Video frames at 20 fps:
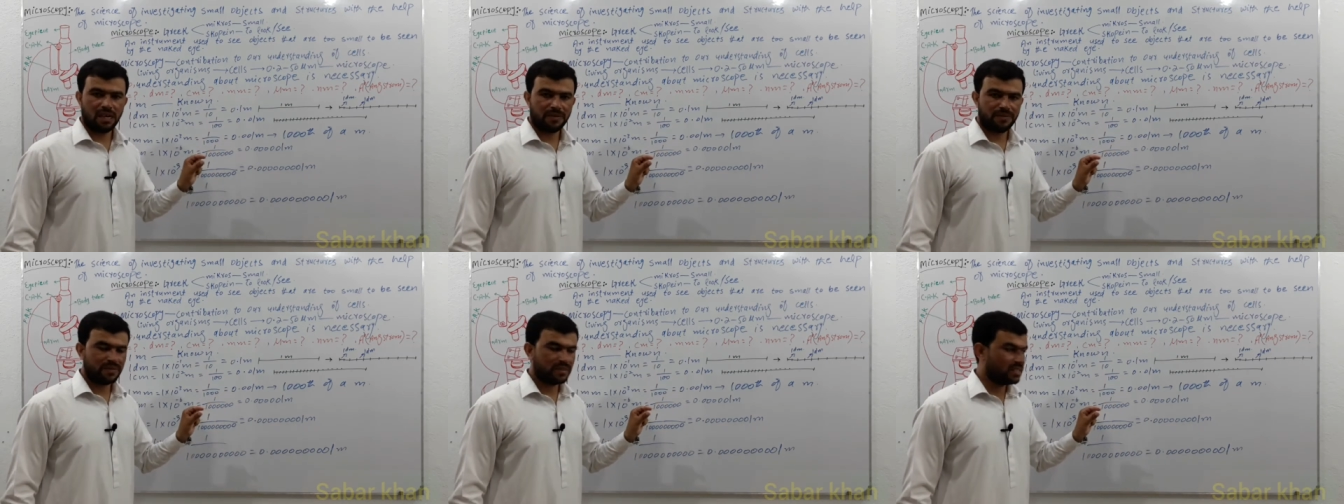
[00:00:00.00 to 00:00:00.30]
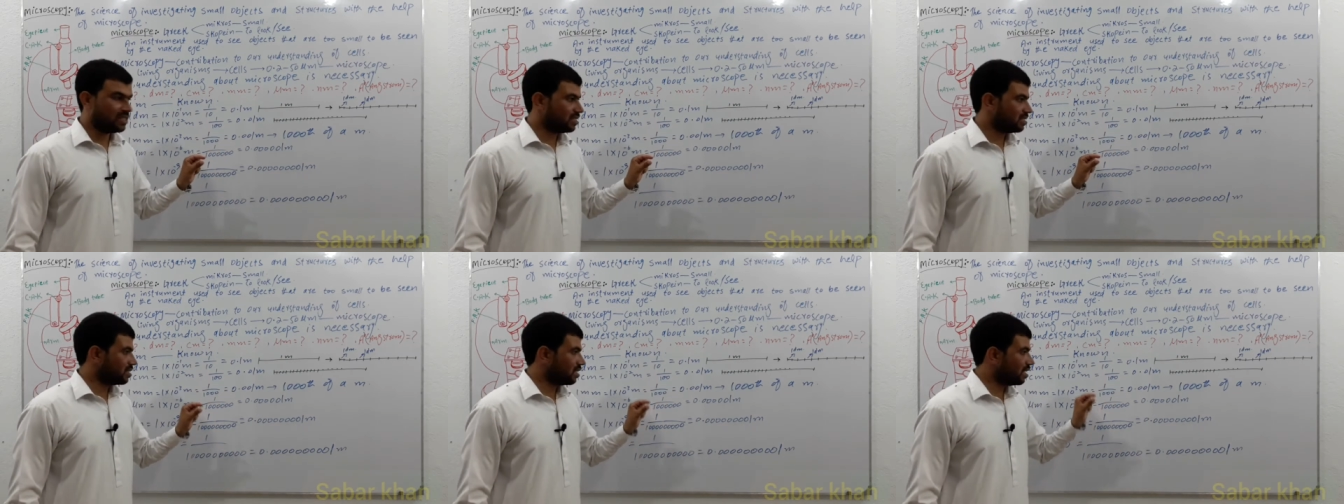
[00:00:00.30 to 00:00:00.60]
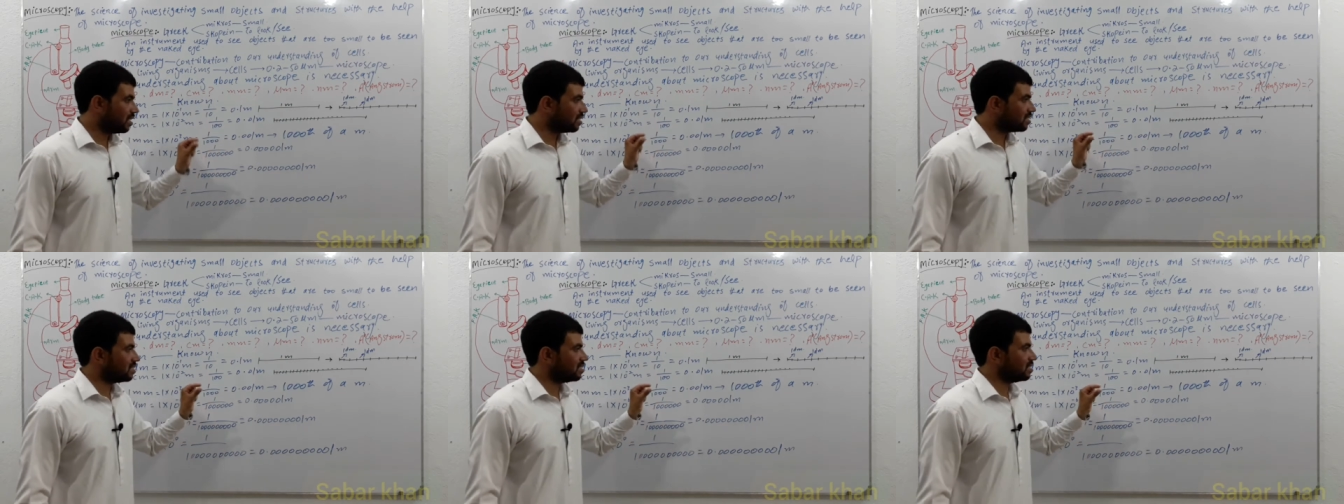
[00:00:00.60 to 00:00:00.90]
of that
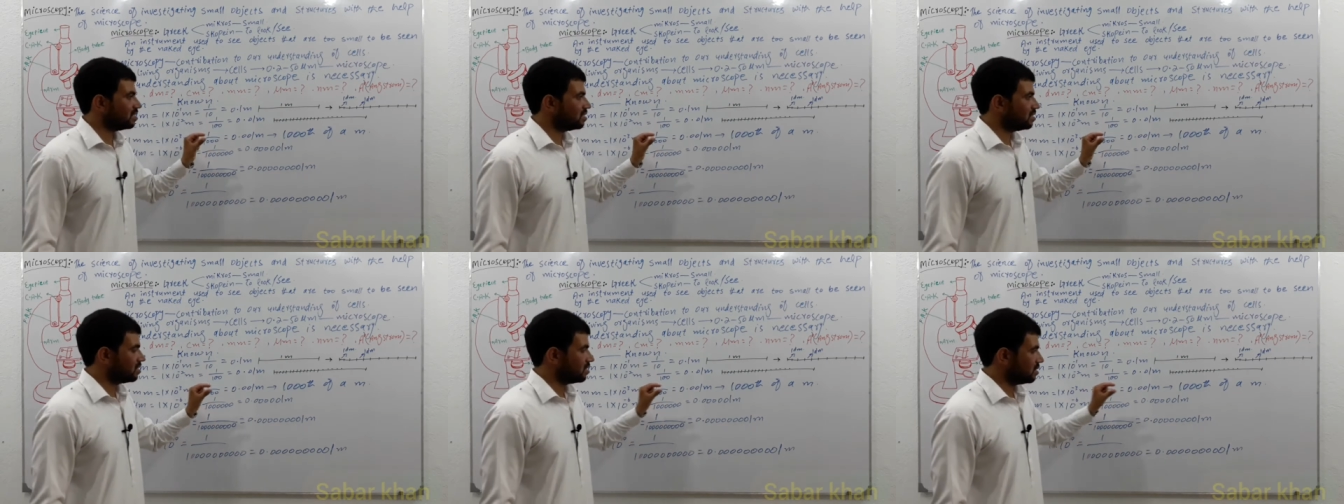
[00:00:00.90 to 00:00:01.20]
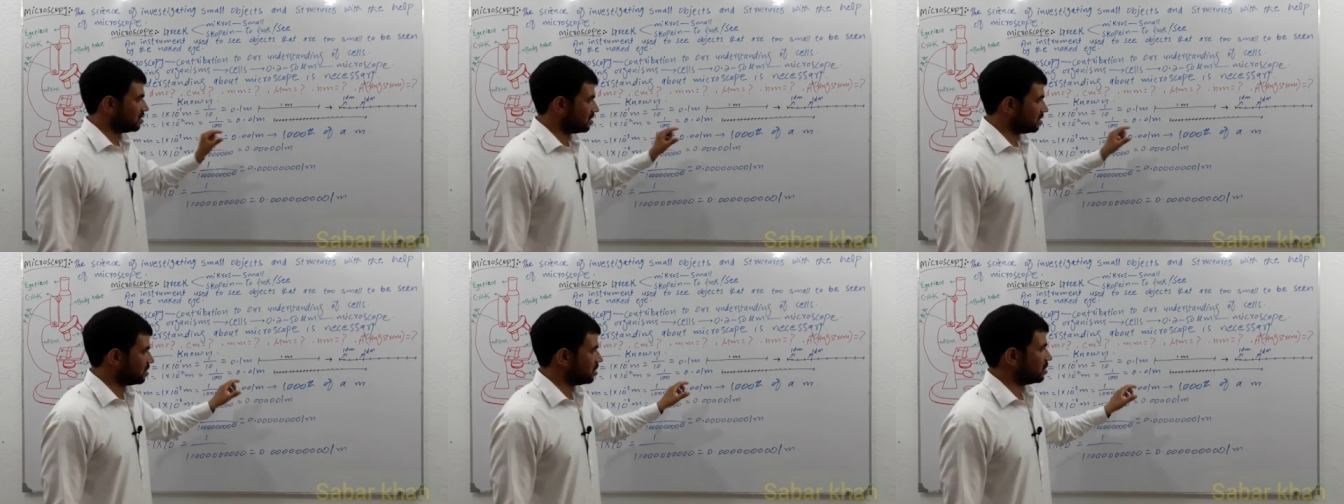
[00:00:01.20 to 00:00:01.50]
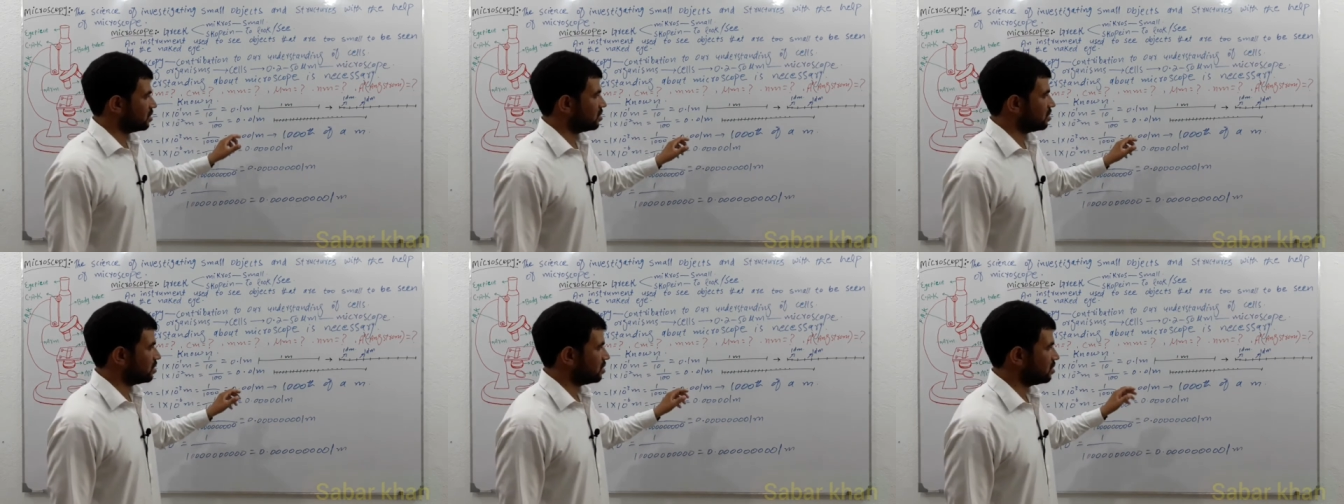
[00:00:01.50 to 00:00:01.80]
100
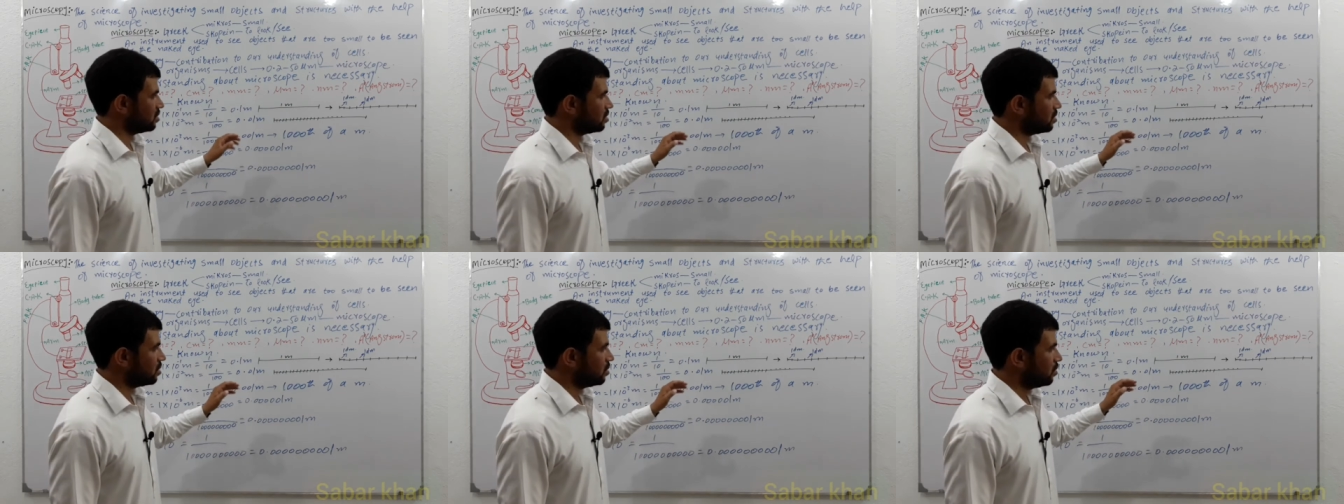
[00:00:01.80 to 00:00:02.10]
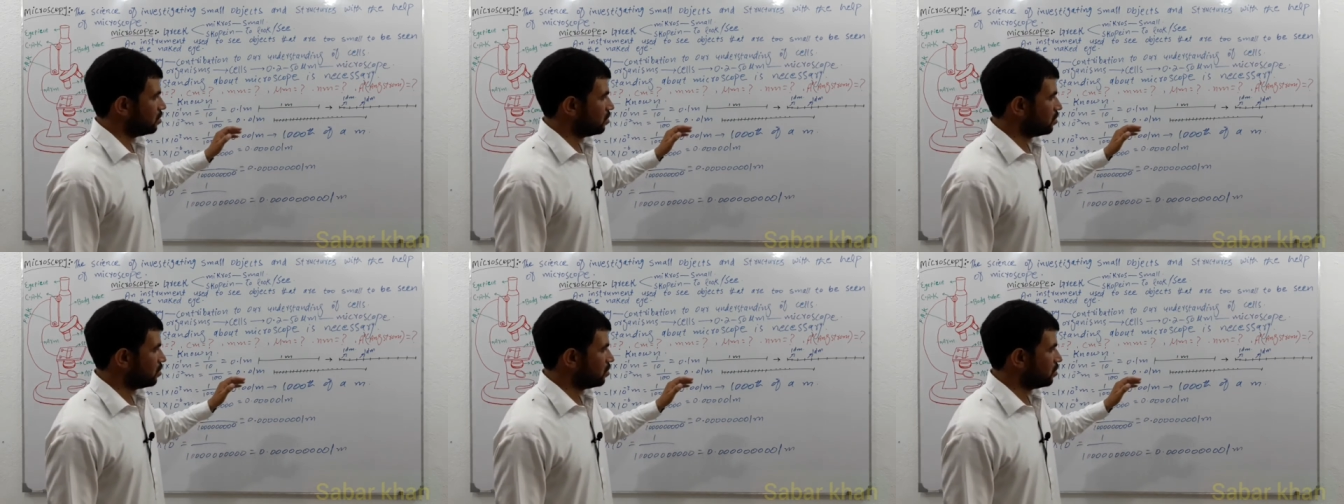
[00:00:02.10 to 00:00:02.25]
sections